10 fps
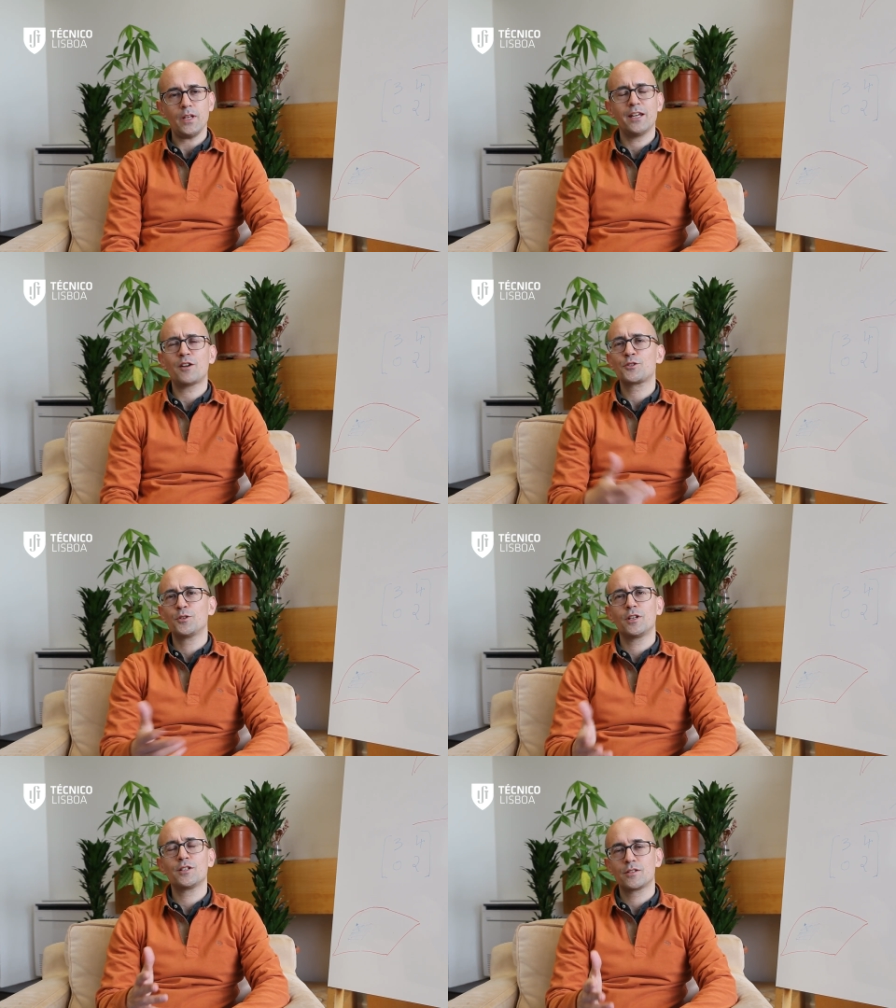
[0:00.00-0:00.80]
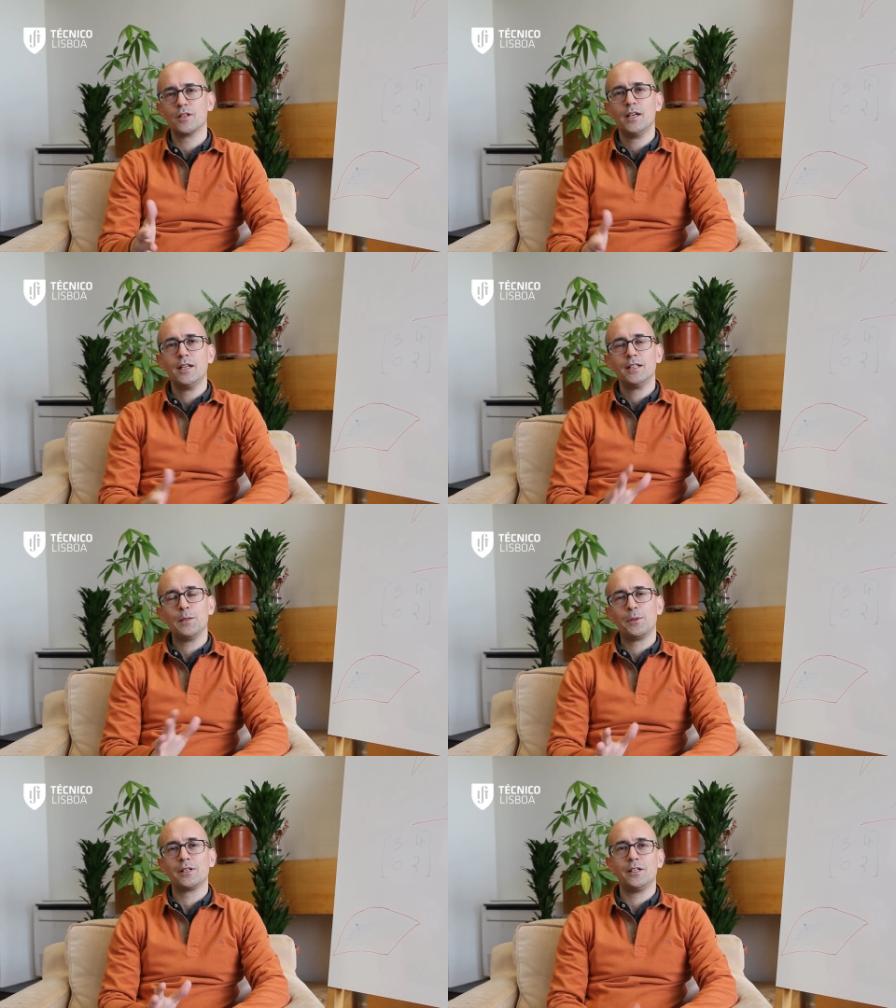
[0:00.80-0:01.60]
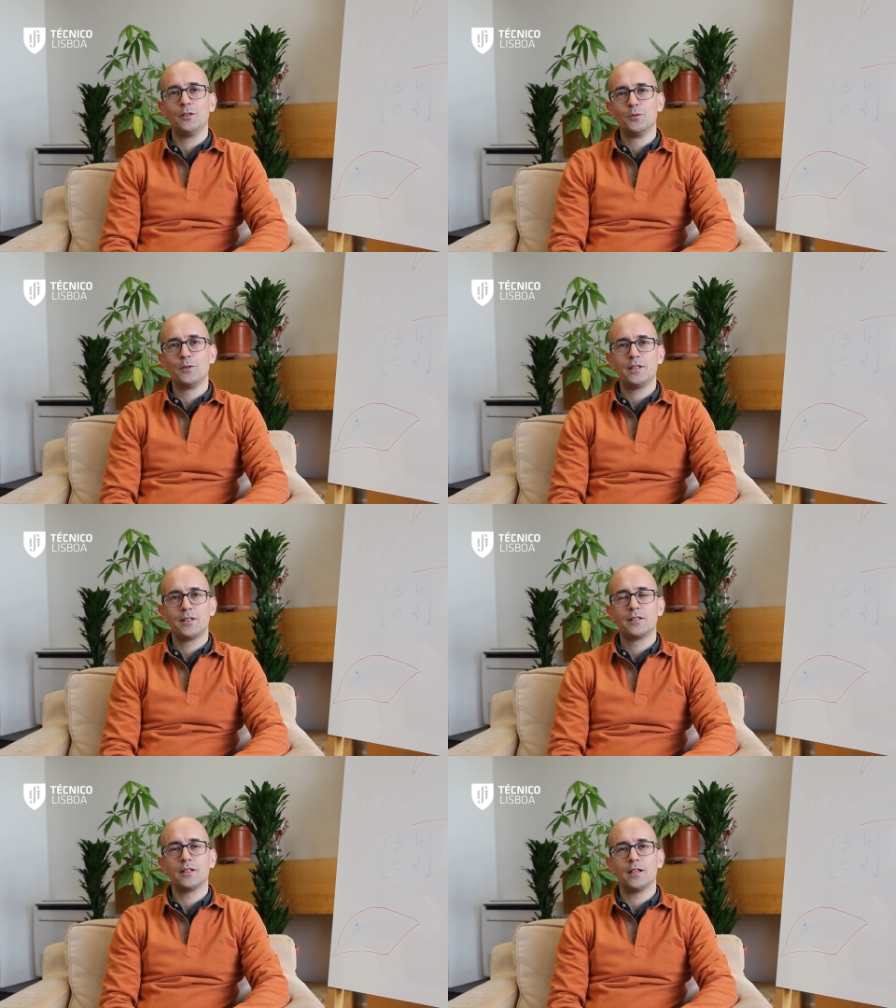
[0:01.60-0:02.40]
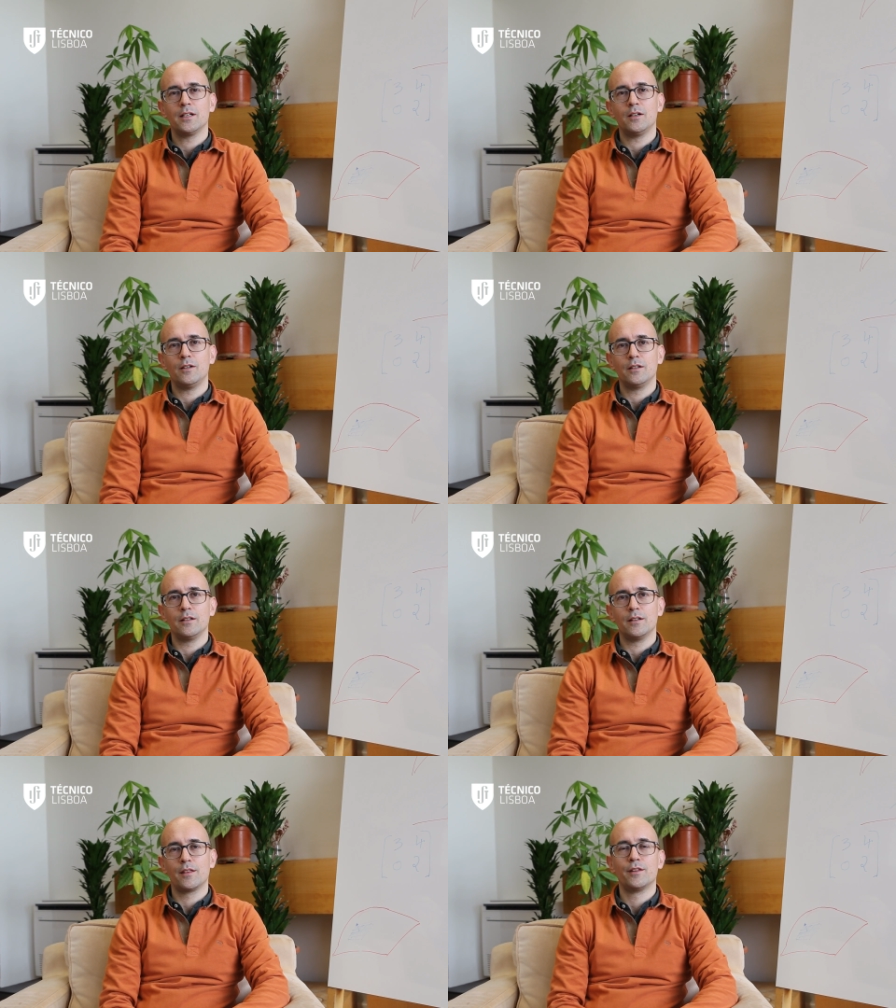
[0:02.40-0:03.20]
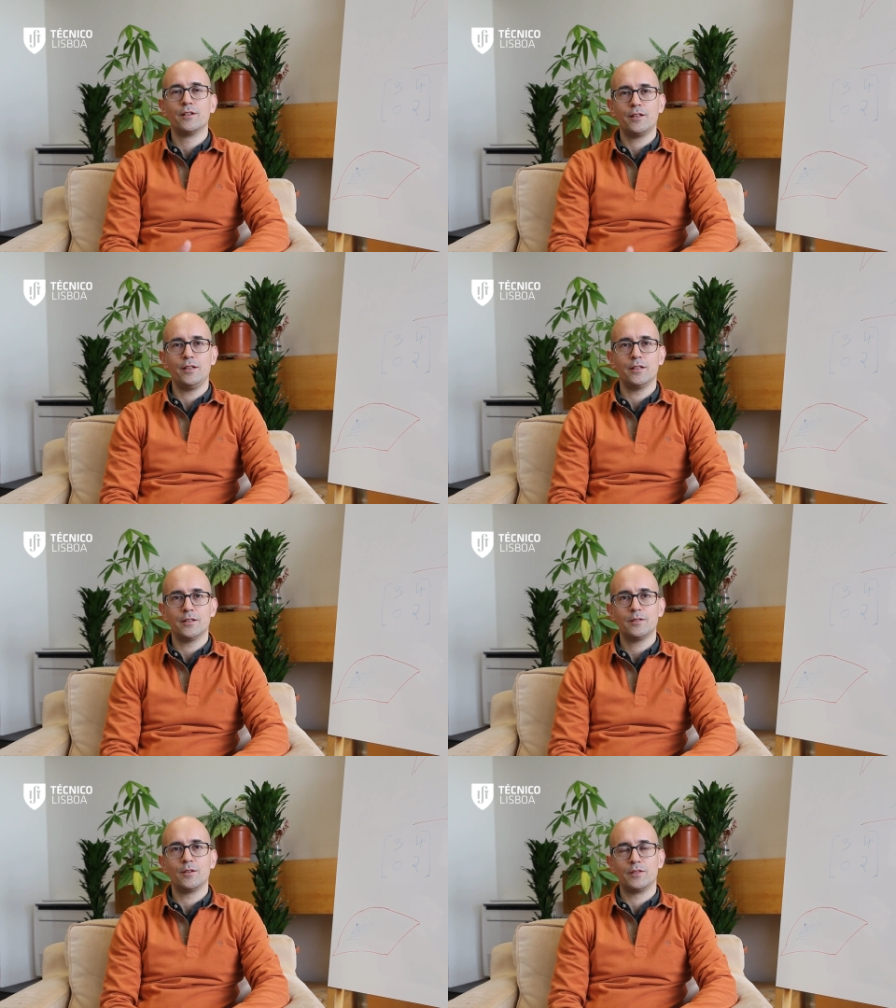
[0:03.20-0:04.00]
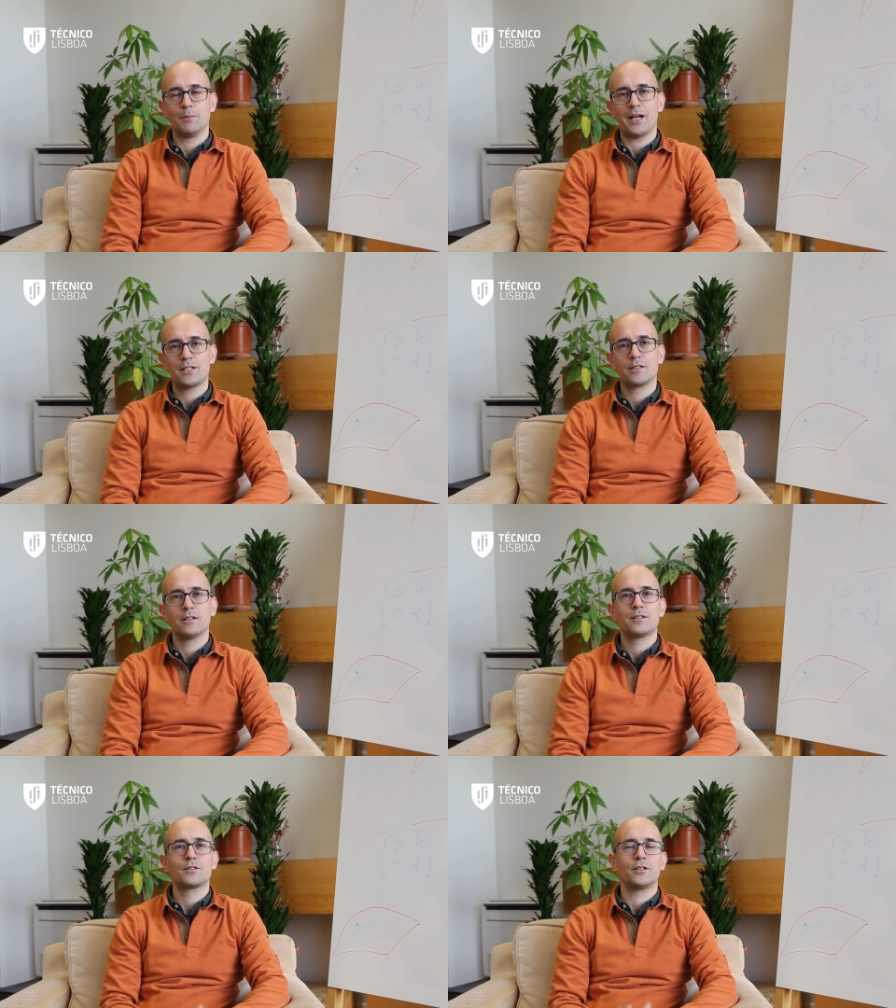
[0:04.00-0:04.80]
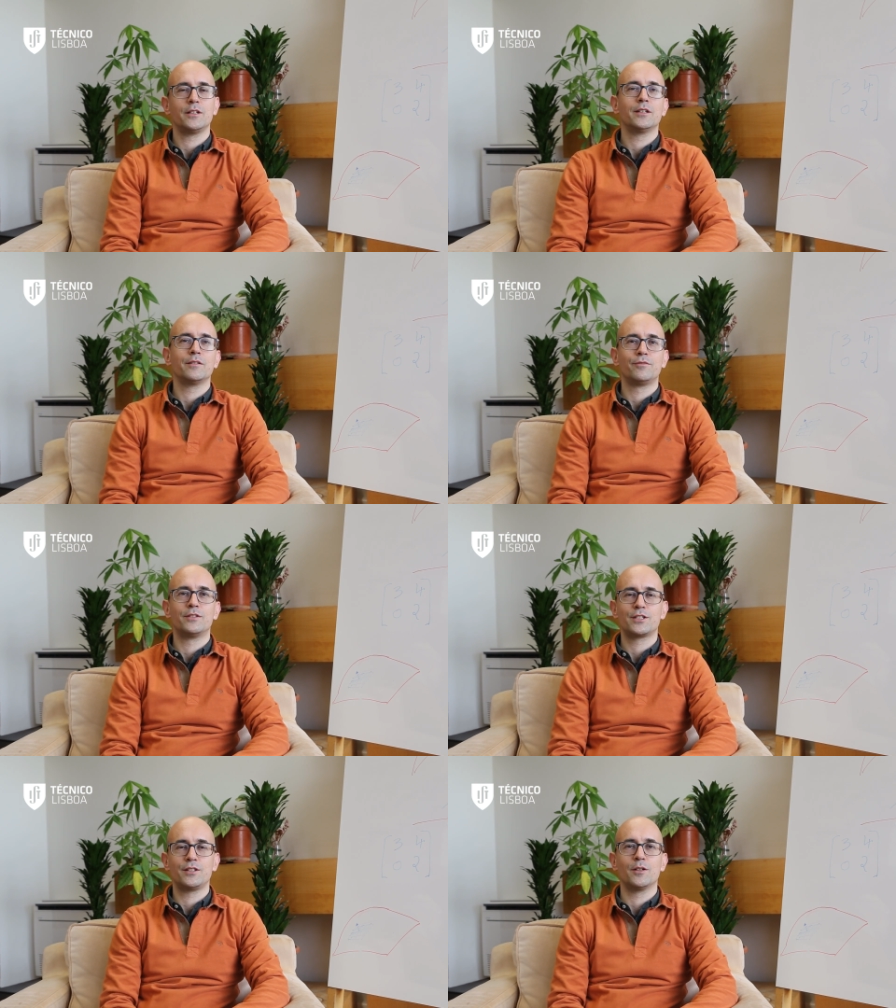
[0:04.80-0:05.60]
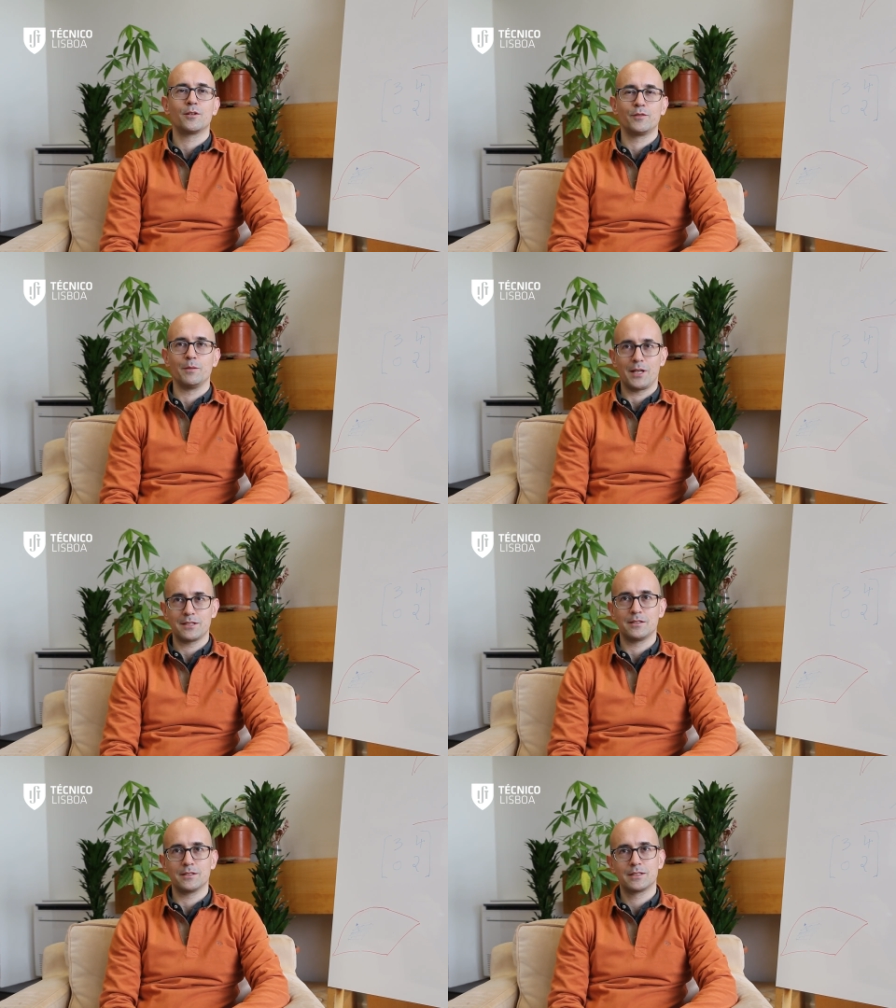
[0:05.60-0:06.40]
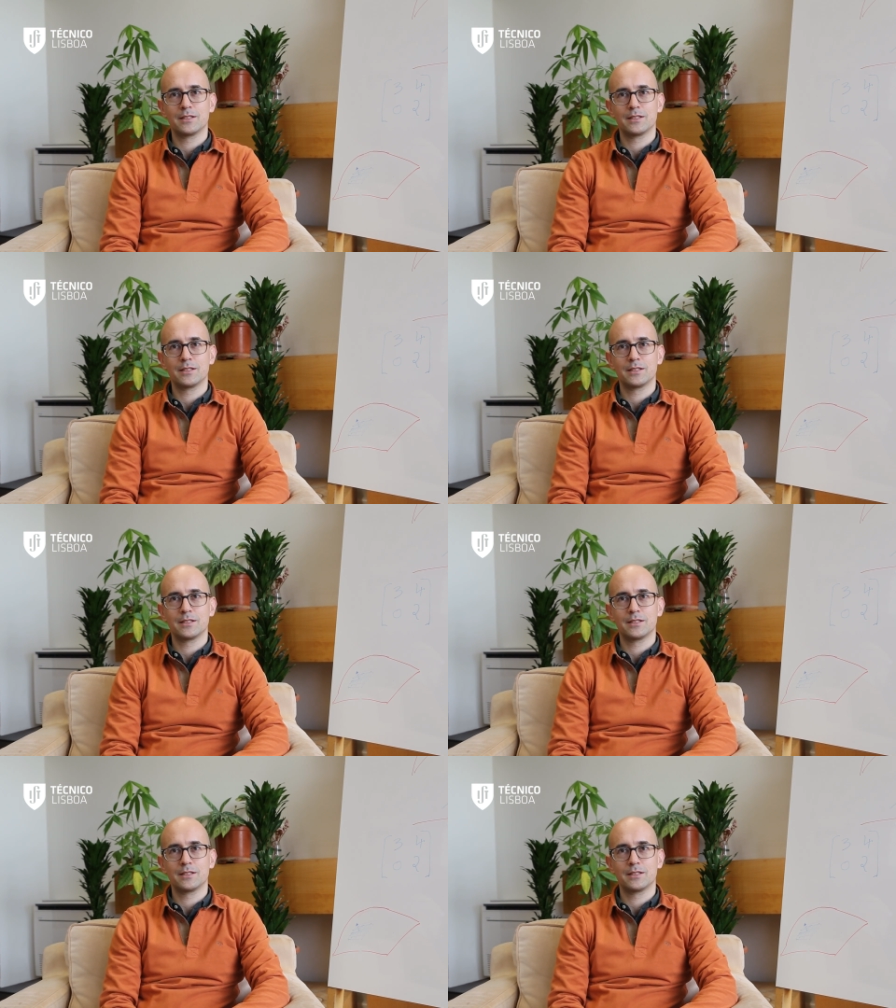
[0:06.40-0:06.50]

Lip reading: And our students typically do it on the third year of the bachelor's or in the first year of the master's.